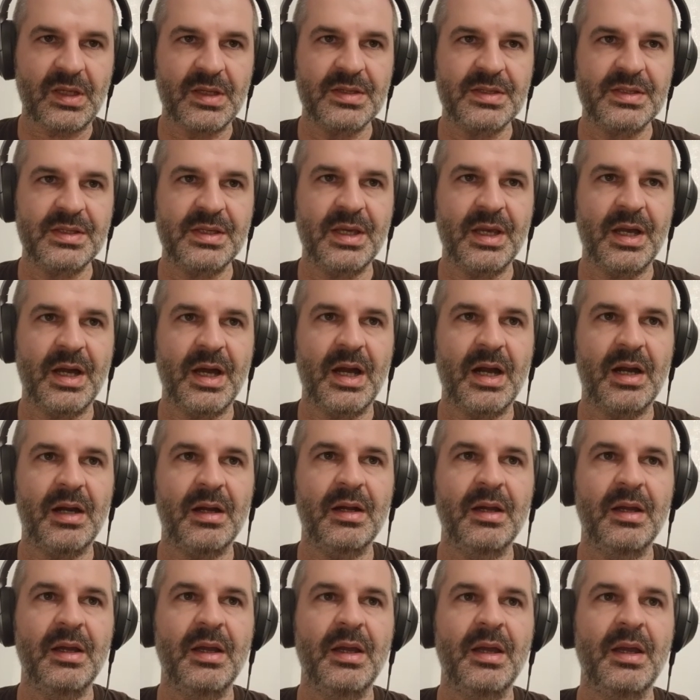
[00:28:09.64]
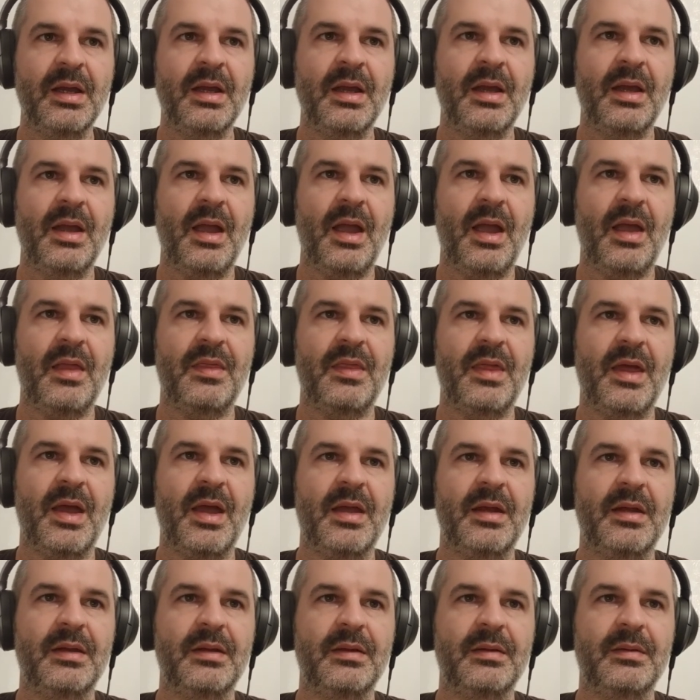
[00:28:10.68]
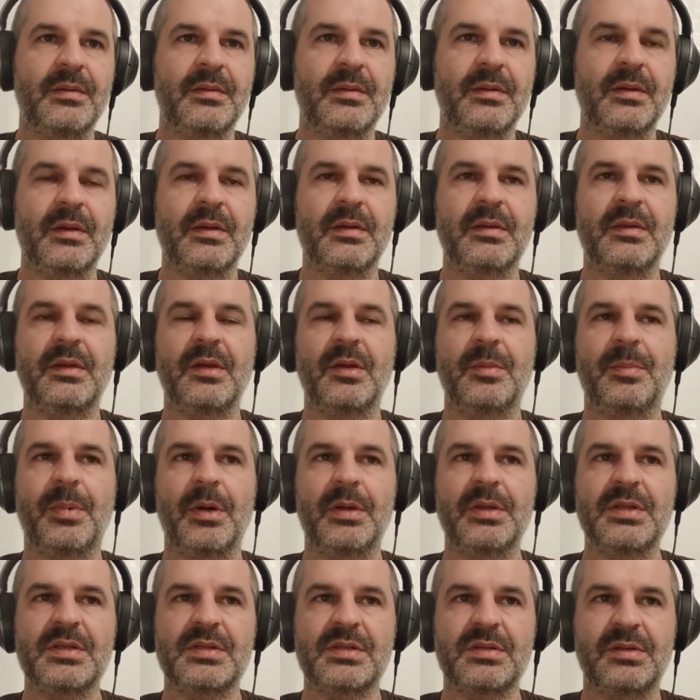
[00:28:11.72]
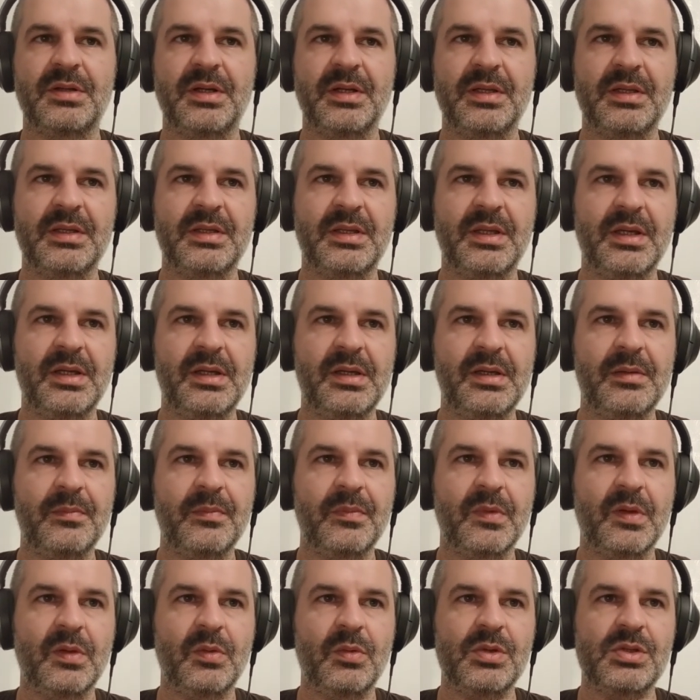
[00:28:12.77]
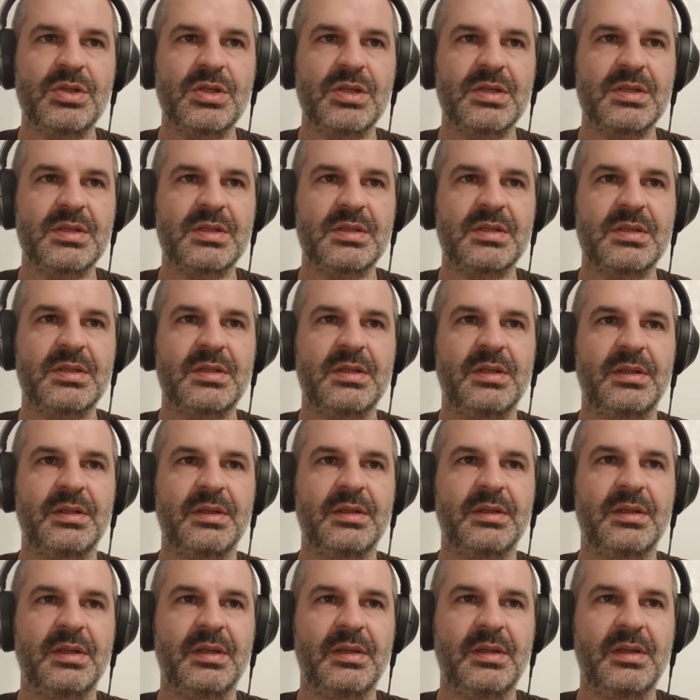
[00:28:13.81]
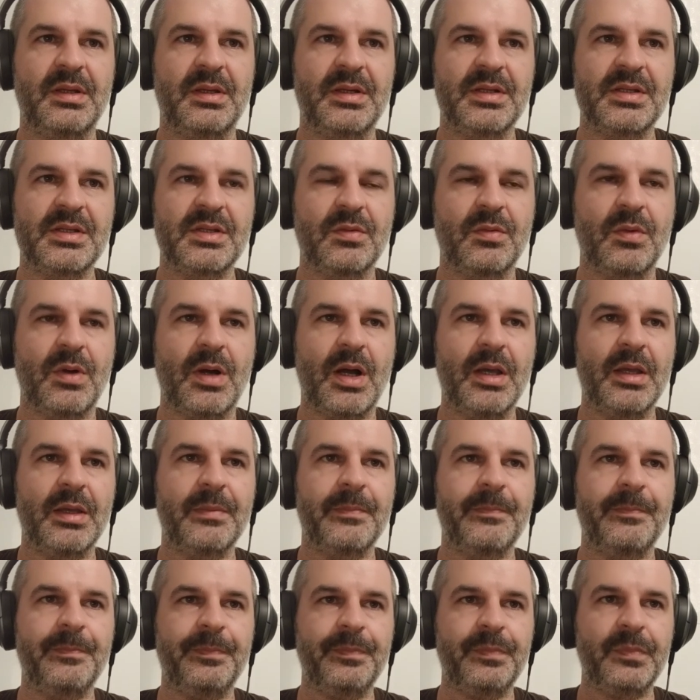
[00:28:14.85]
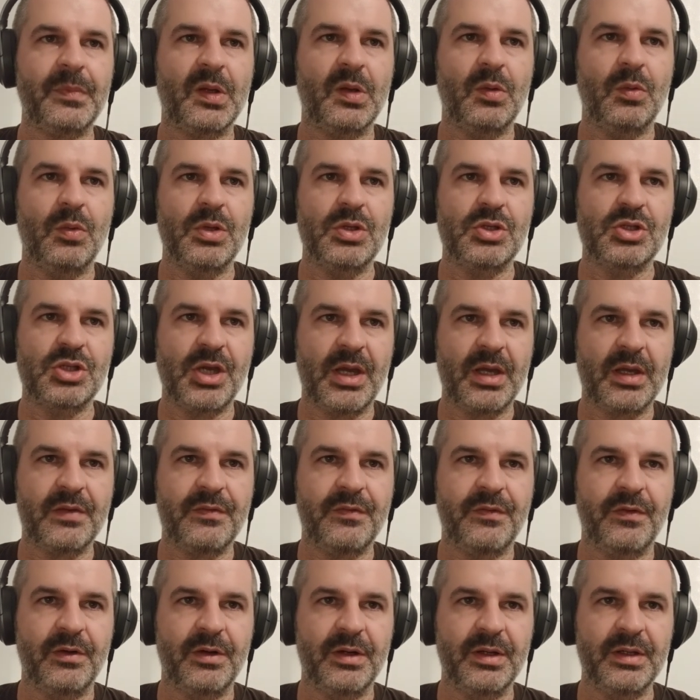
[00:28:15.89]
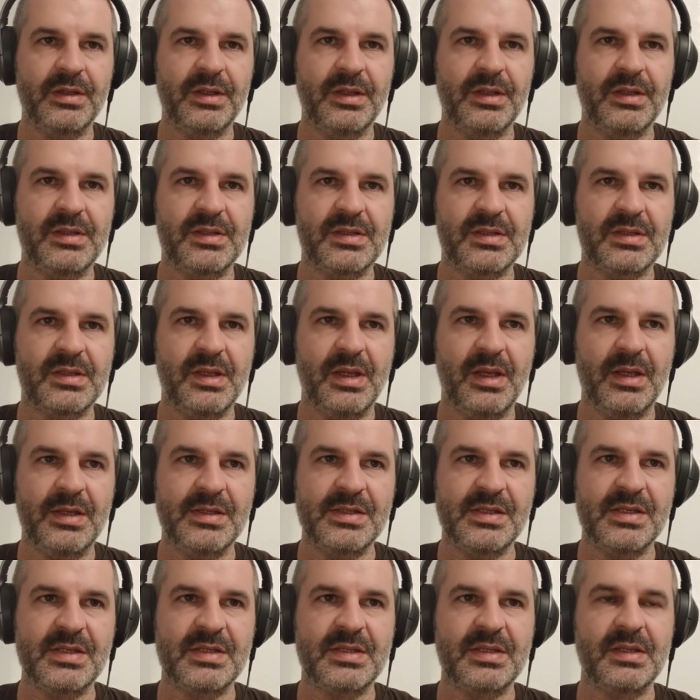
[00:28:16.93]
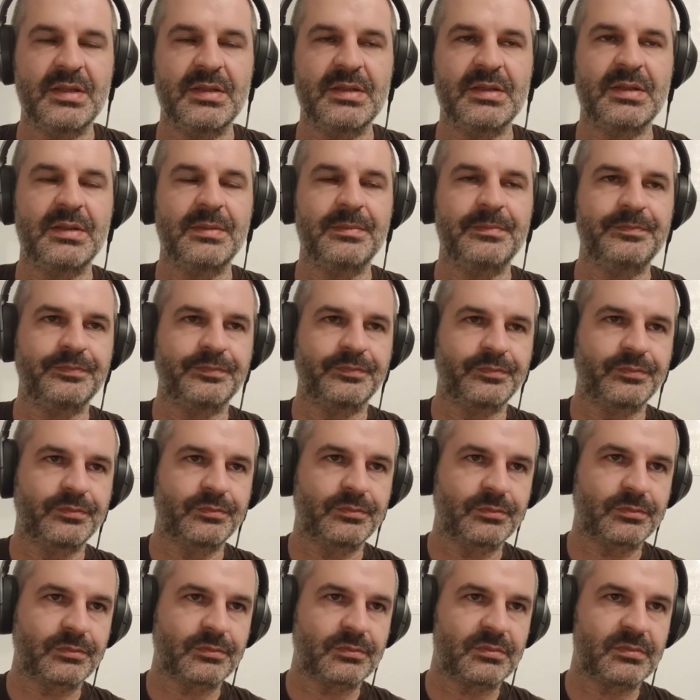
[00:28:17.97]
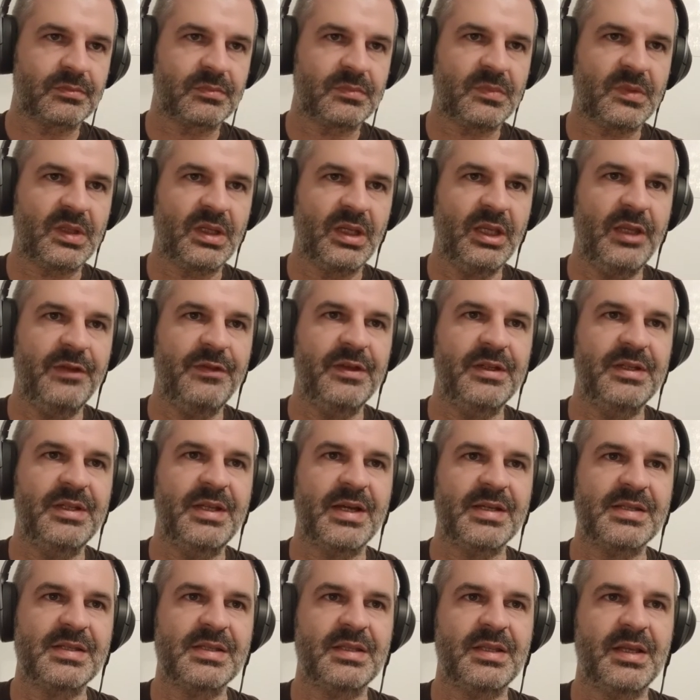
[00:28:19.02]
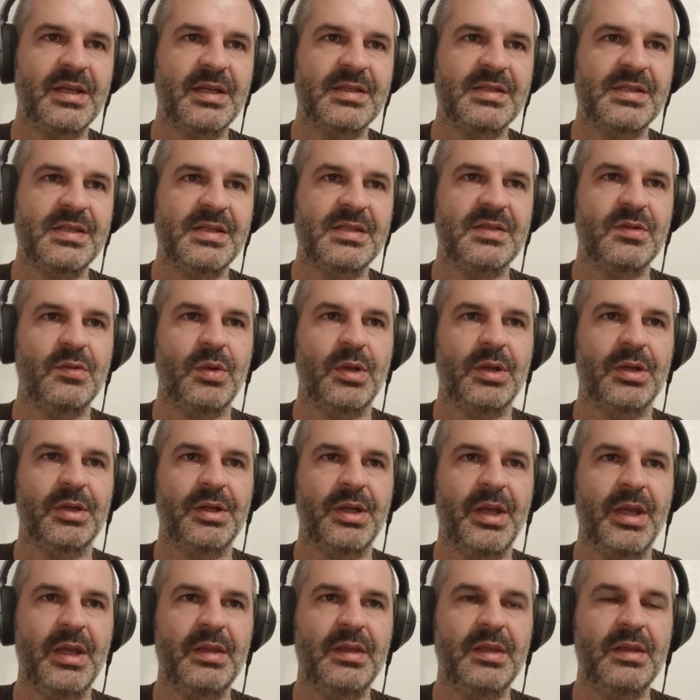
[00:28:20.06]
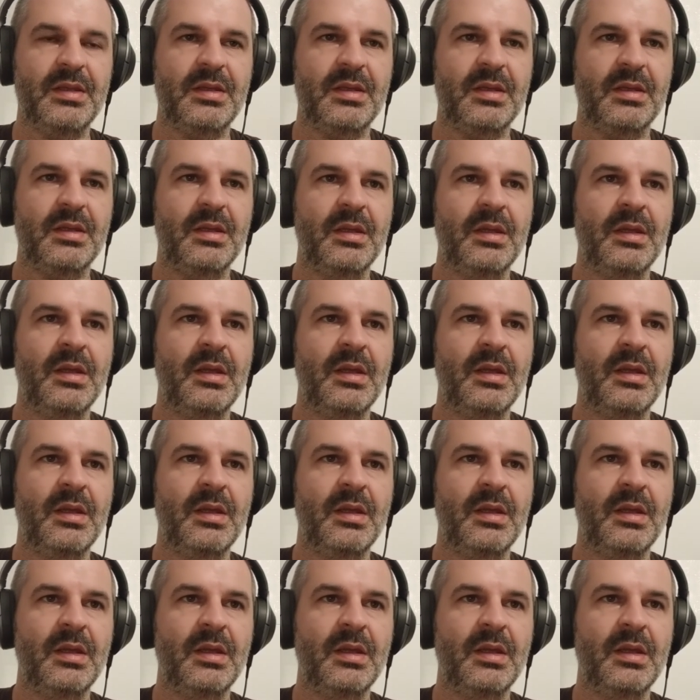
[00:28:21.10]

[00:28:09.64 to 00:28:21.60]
CR, and then the pod is already there, which is the reason why we check for it existent. If it doesn't exist, we create it.